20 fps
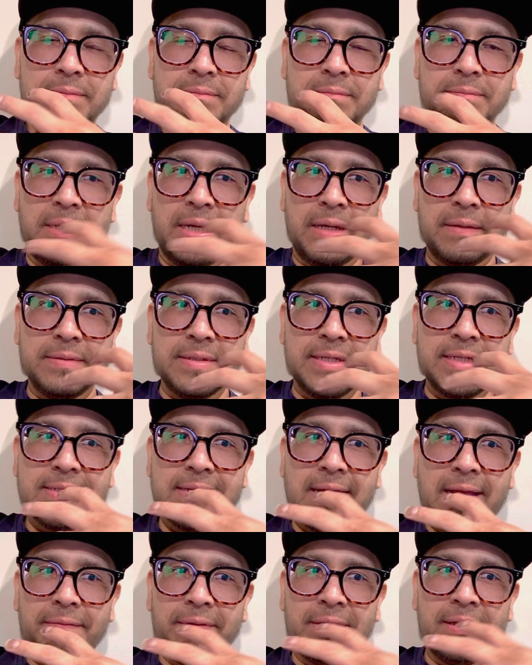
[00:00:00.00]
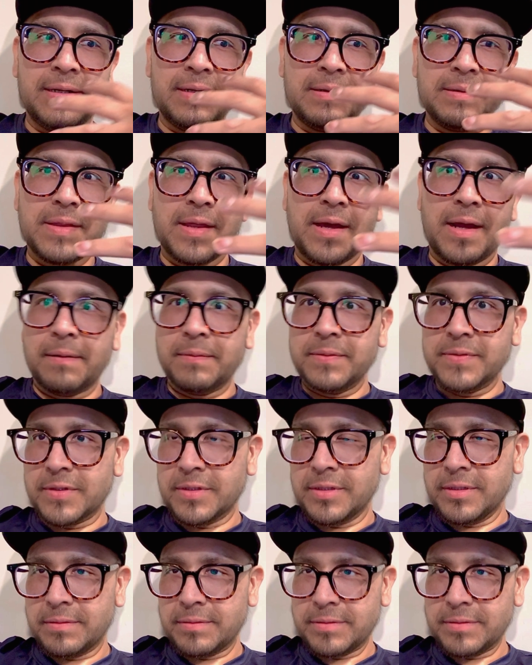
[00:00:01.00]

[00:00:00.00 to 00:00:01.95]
mouth was like salivating, and I thought I was gonna,